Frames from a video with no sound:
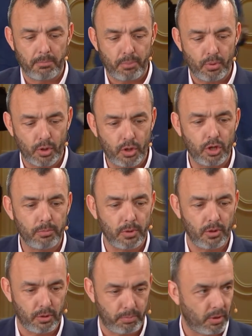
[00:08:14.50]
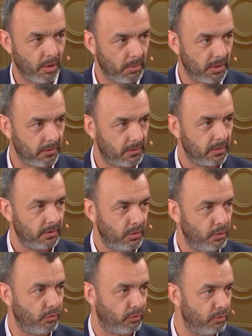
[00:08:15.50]
procurement departments
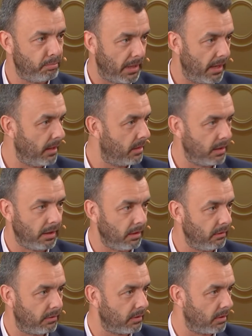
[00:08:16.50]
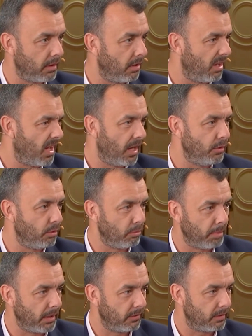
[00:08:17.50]
used to buy things on an
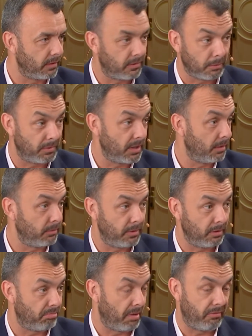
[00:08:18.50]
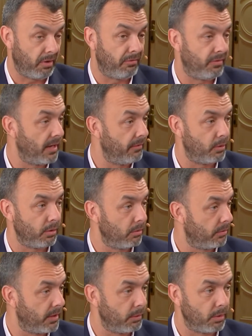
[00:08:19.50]
annual basis. Sometimes every 5
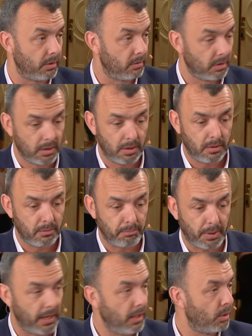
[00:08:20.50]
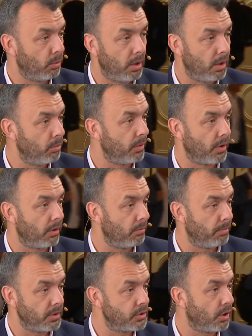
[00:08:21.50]
years they would paint a wall with a
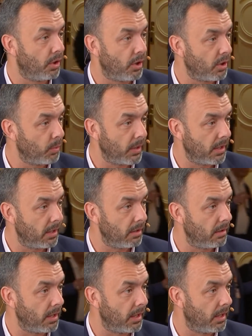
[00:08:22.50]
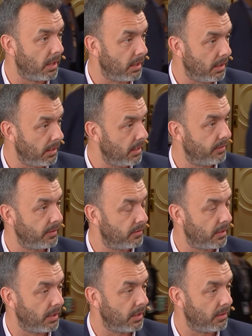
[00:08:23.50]
bunch of hardware and leave it
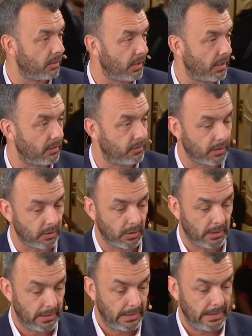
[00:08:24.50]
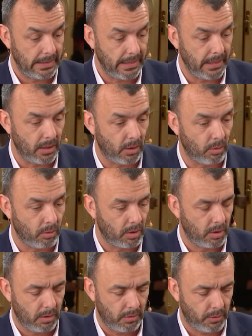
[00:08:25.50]
sitting in their data center. Now
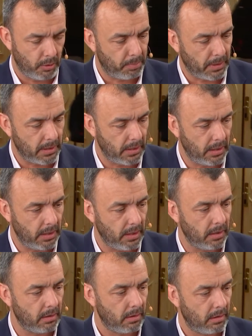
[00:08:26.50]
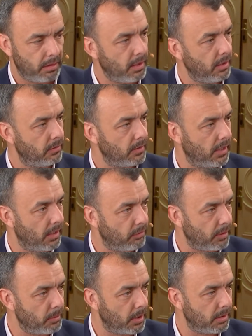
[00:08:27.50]
they're buying things
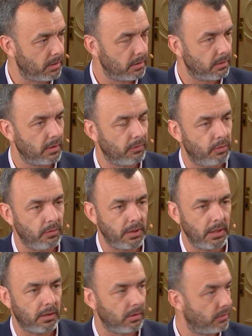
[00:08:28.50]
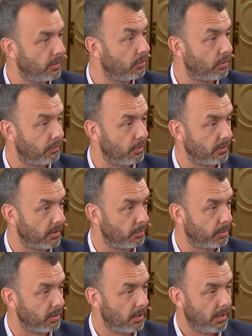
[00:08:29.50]
every month. If you take Accenture, for
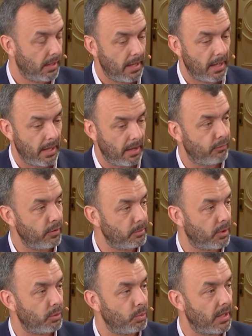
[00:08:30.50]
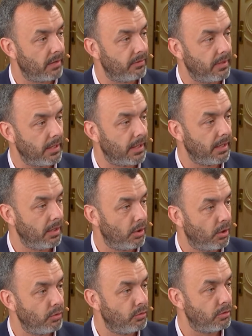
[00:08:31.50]
example, every month we have
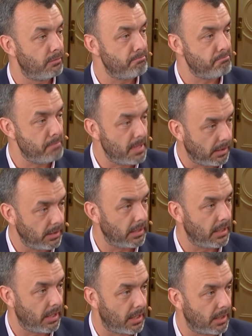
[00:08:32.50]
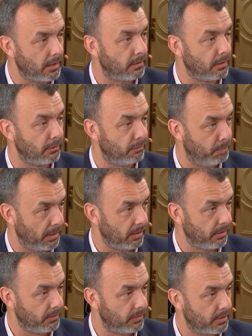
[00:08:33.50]
900 million lines of
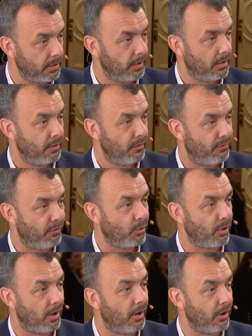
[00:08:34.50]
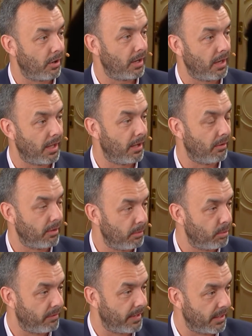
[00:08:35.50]
bills for our
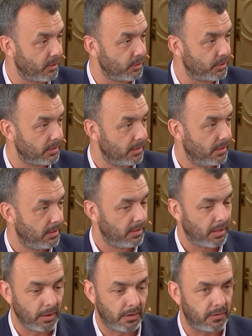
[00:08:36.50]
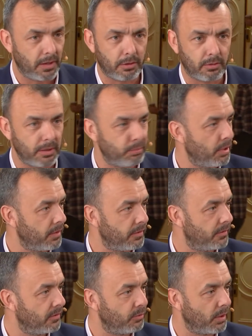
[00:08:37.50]
cloud providers. Now Excel only
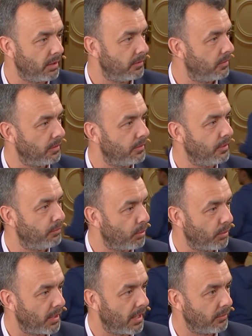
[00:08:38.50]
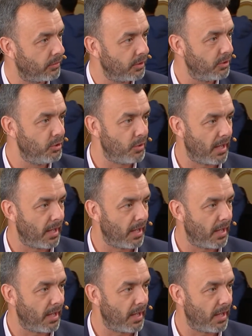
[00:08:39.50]
processes what, 64,000? You